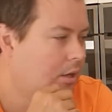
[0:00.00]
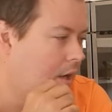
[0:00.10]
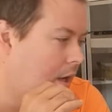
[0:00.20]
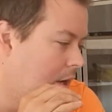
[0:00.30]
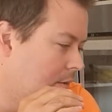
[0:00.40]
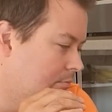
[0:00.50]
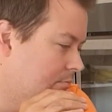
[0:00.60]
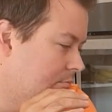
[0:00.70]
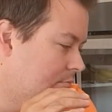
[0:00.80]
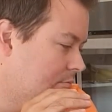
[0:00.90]

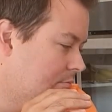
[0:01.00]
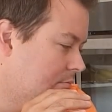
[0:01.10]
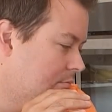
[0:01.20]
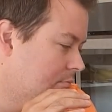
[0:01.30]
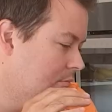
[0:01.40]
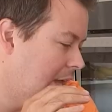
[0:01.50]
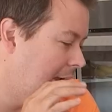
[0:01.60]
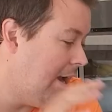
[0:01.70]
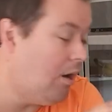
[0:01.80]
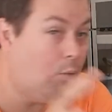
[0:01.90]
Um,
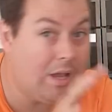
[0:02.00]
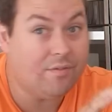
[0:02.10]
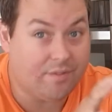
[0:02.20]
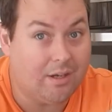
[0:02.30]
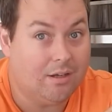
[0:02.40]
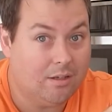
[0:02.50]
However,